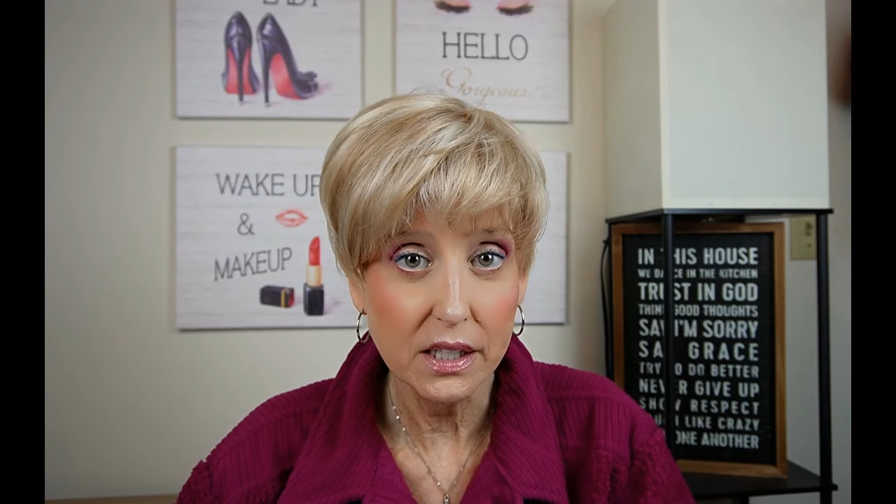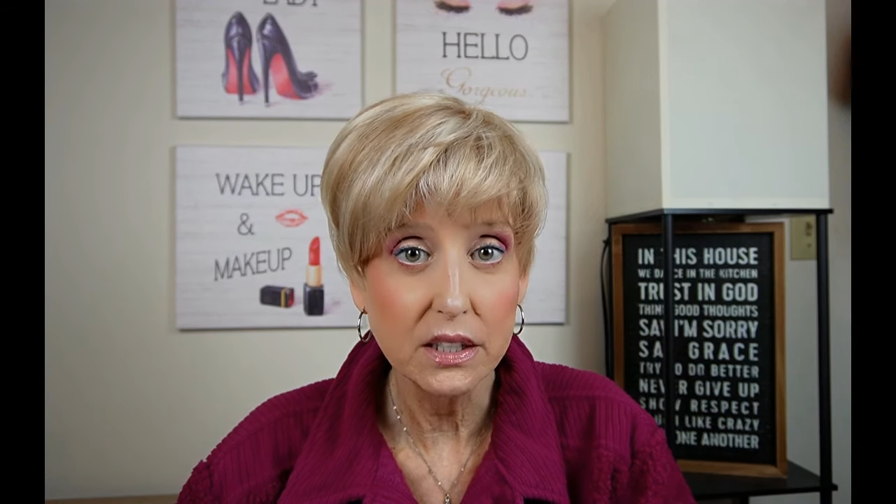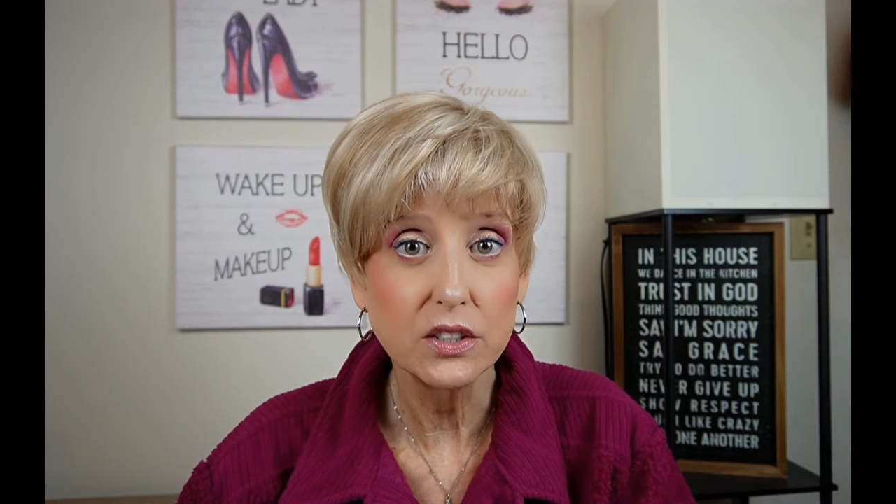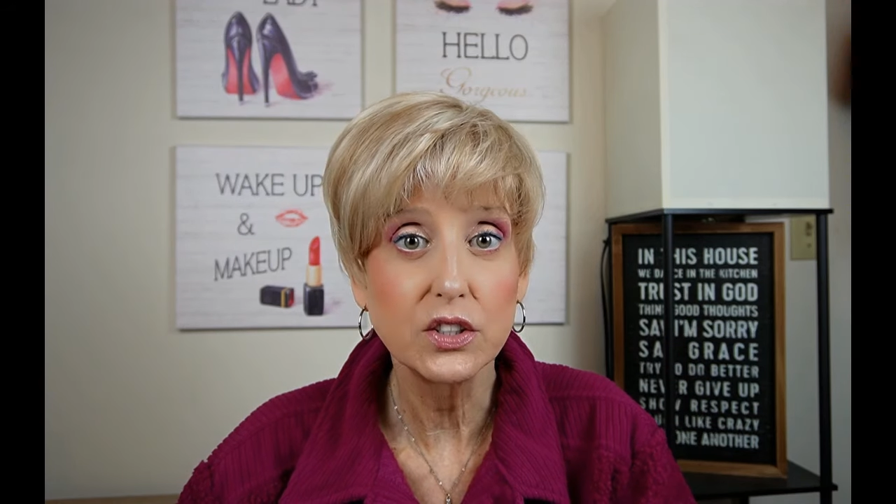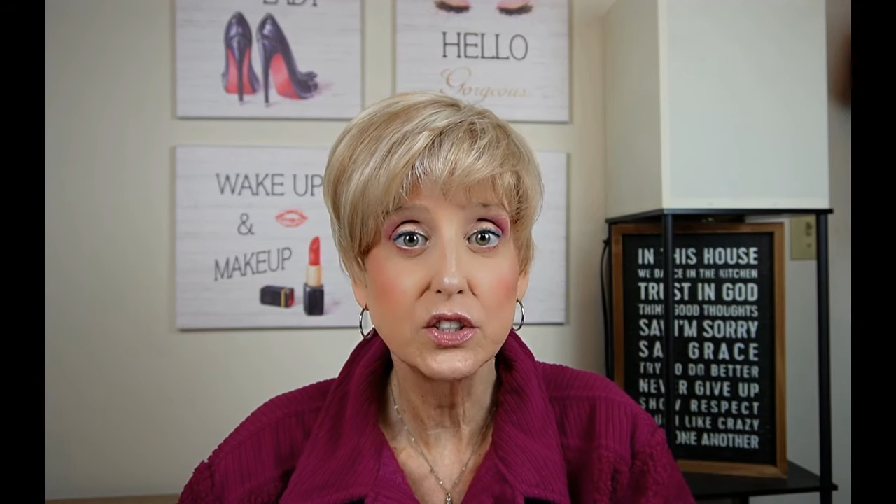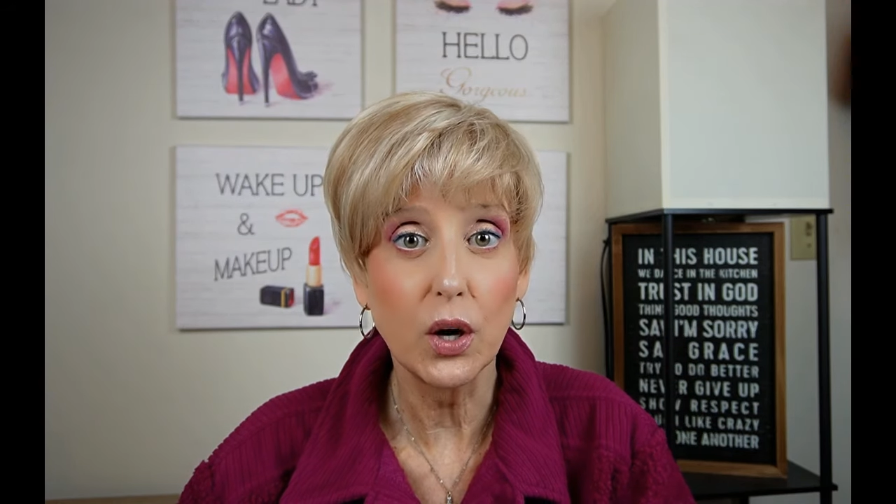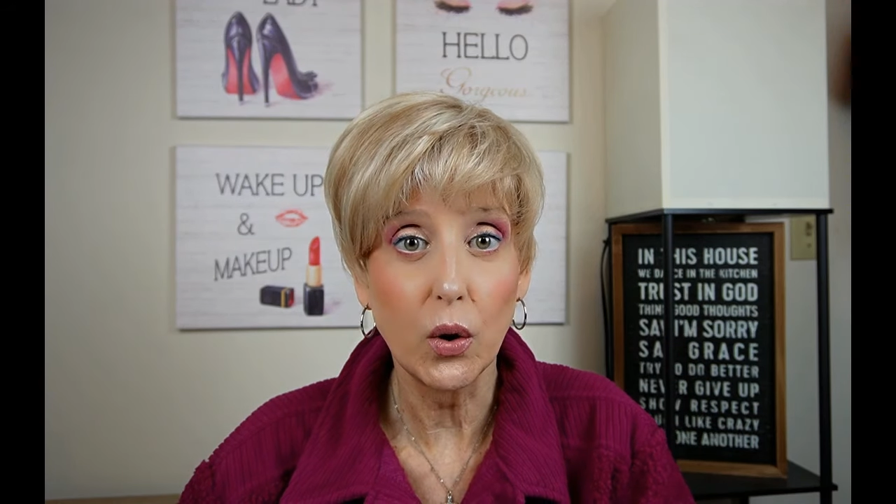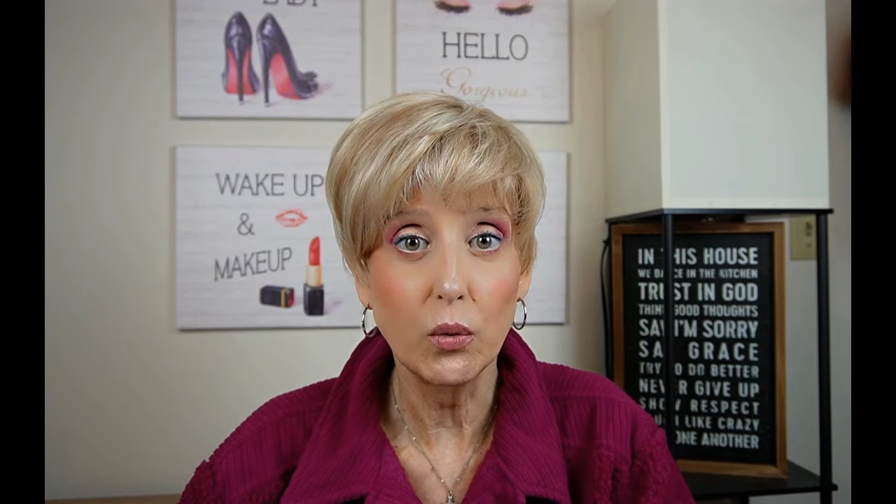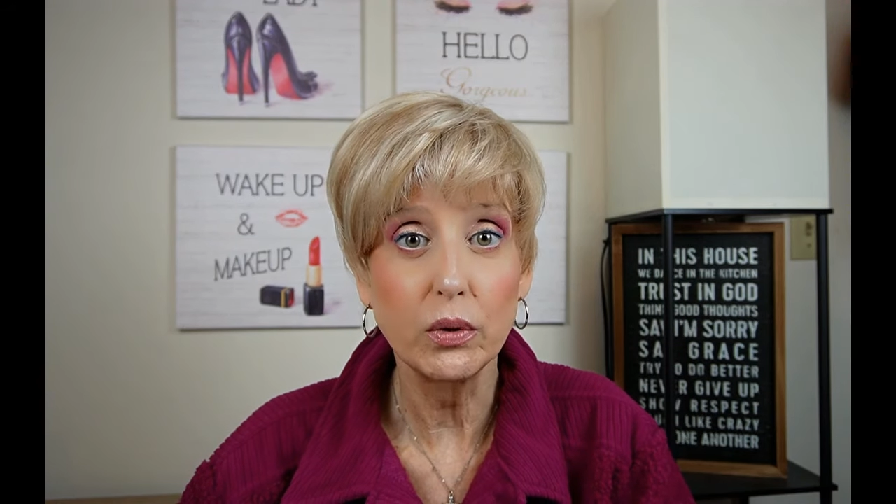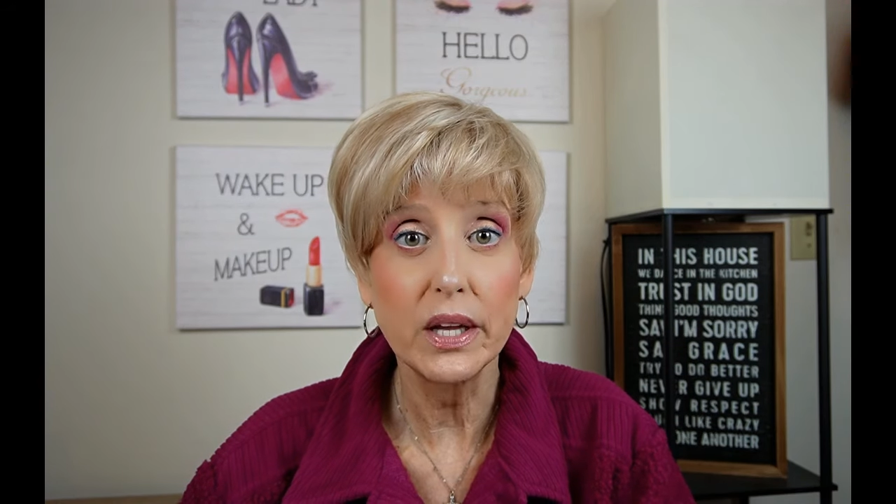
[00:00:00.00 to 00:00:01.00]
So
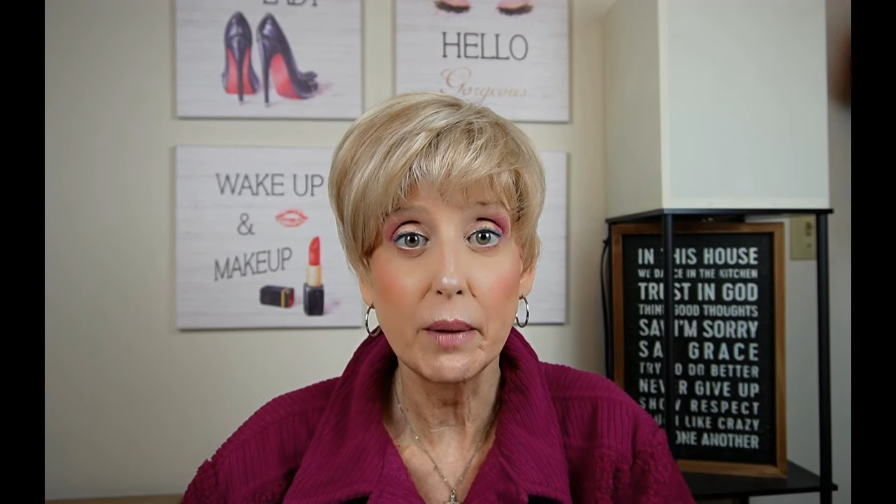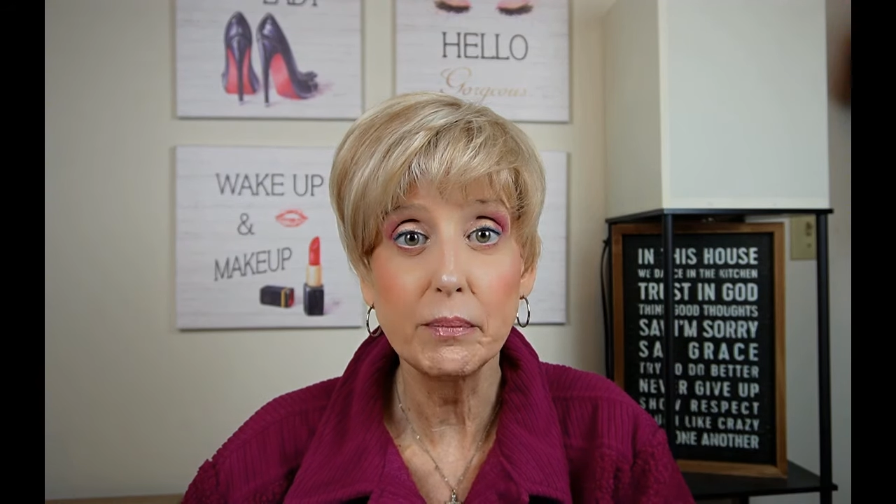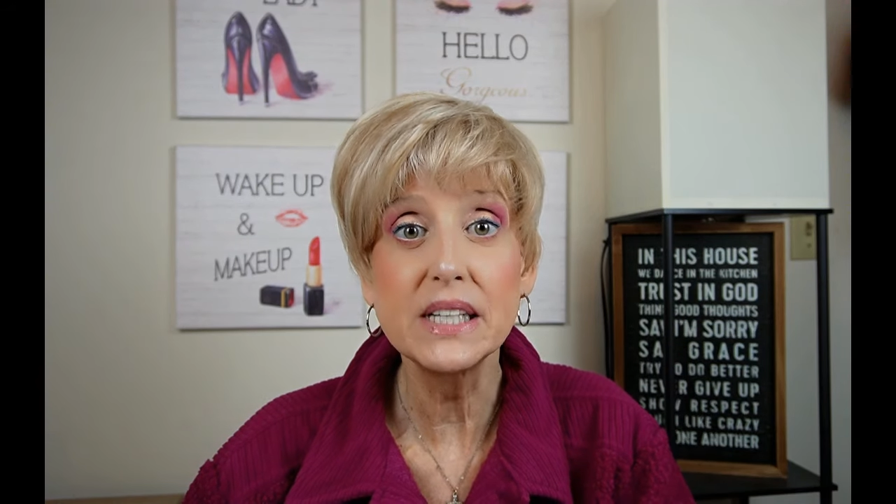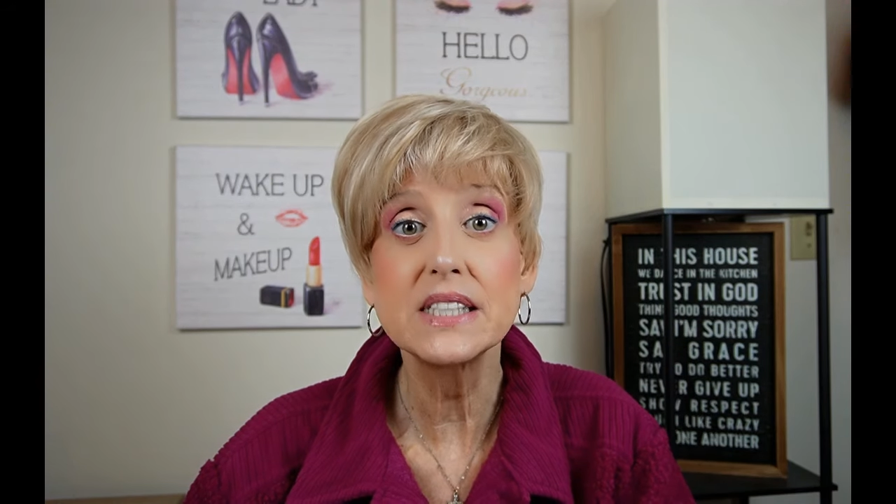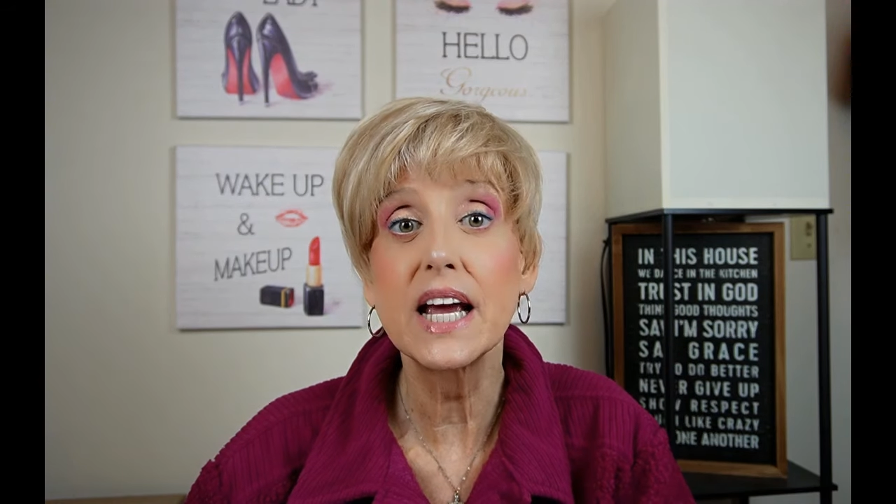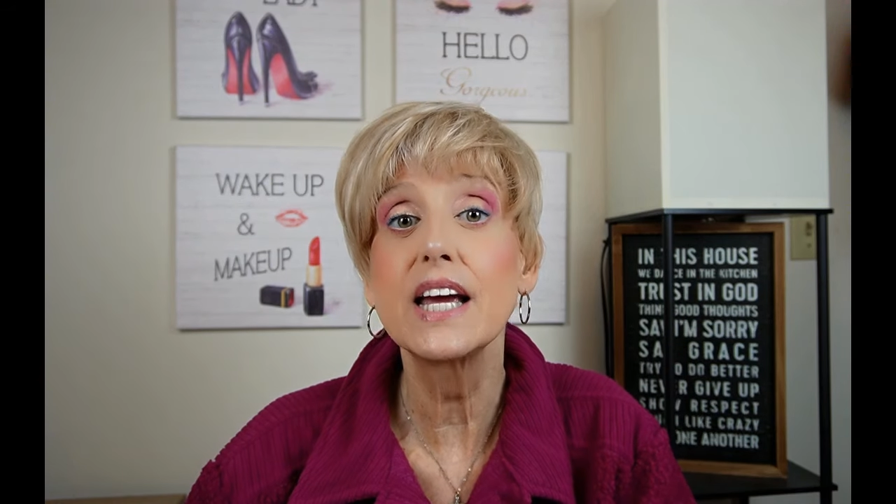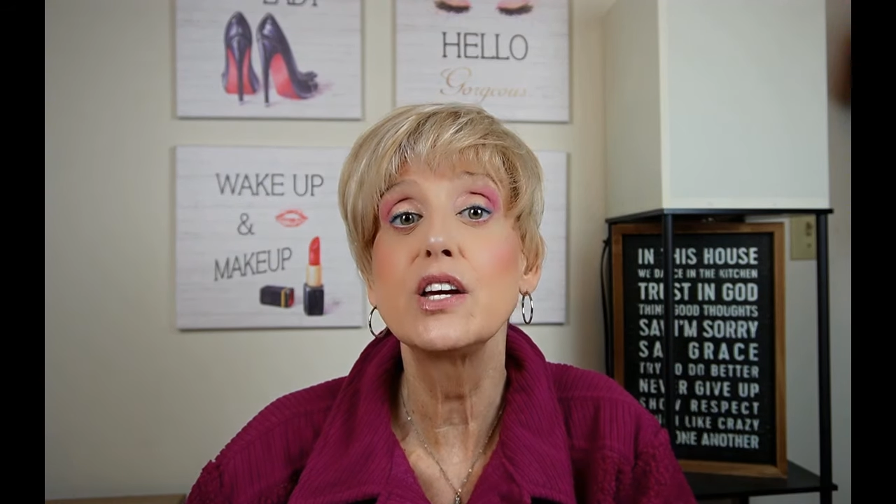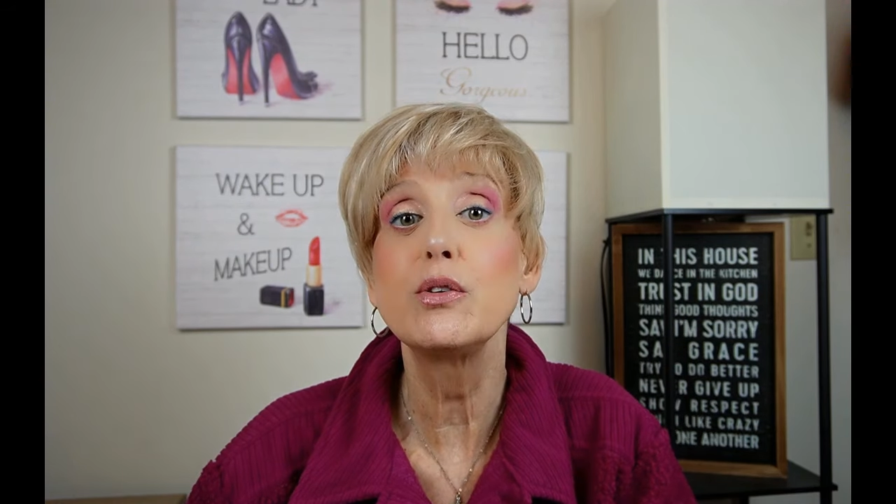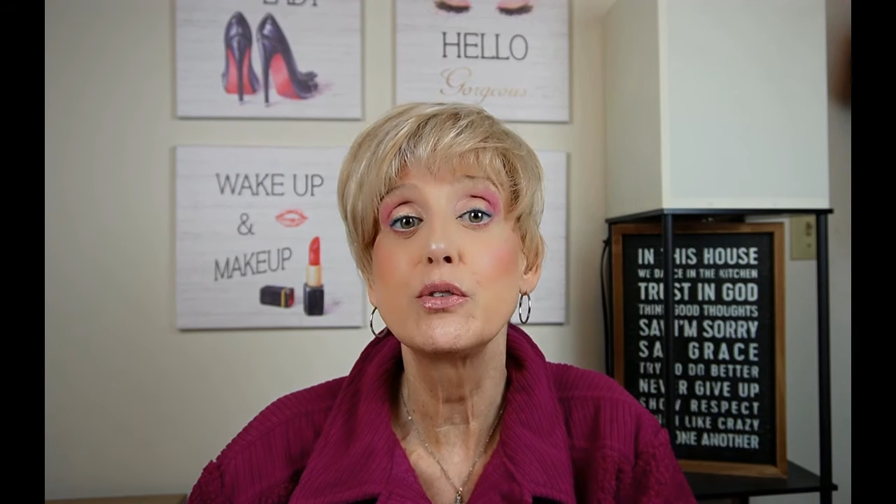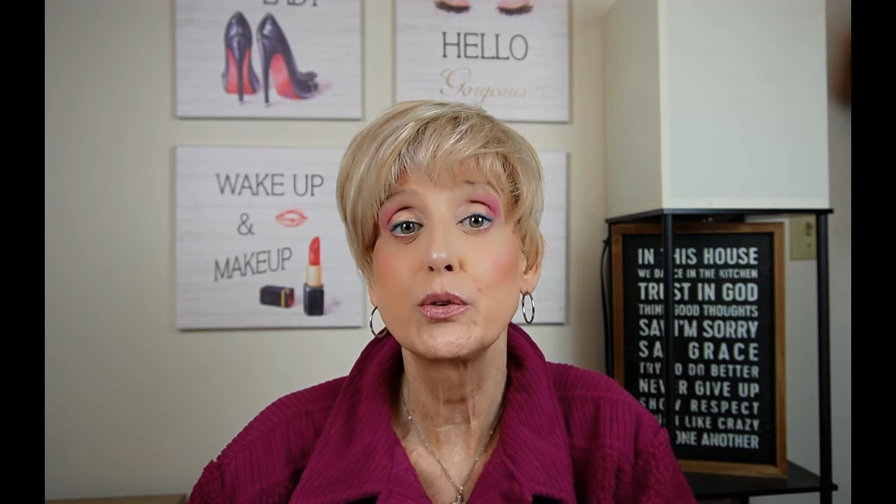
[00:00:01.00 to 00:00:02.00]
let me take
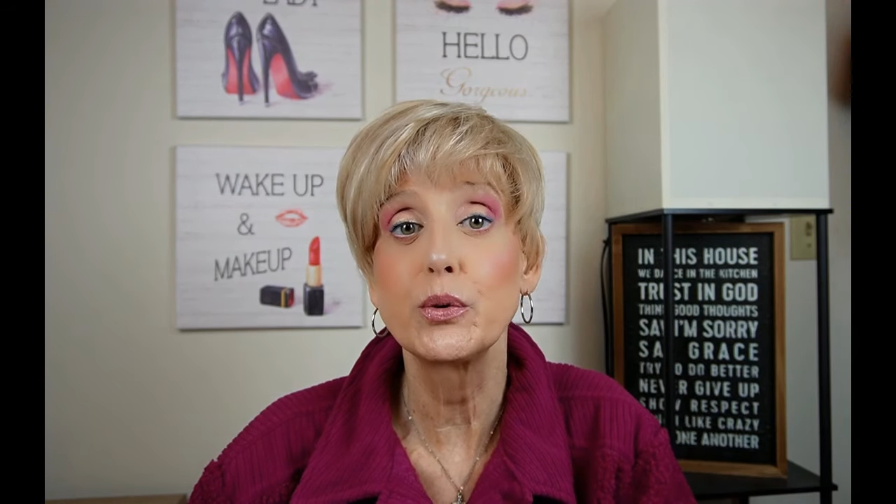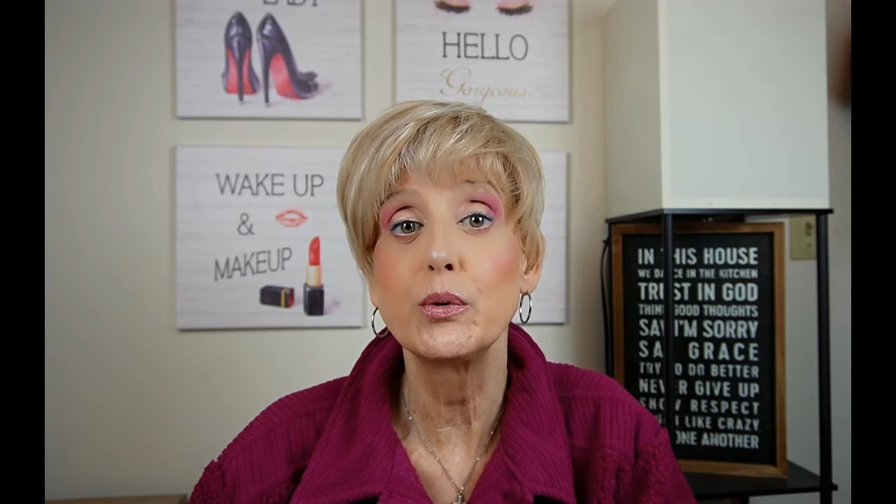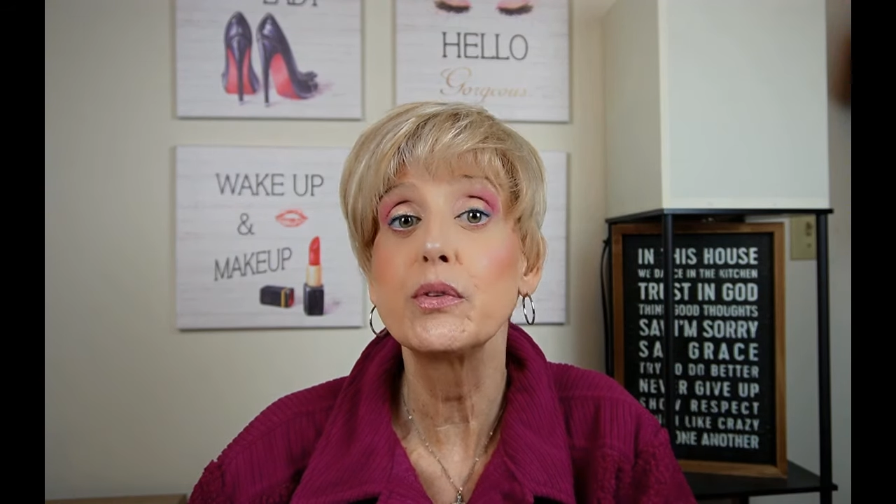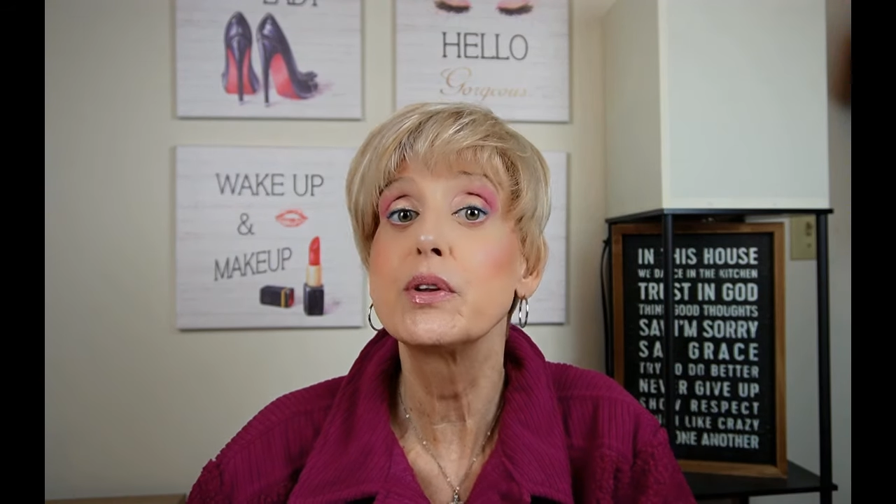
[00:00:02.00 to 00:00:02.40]
you through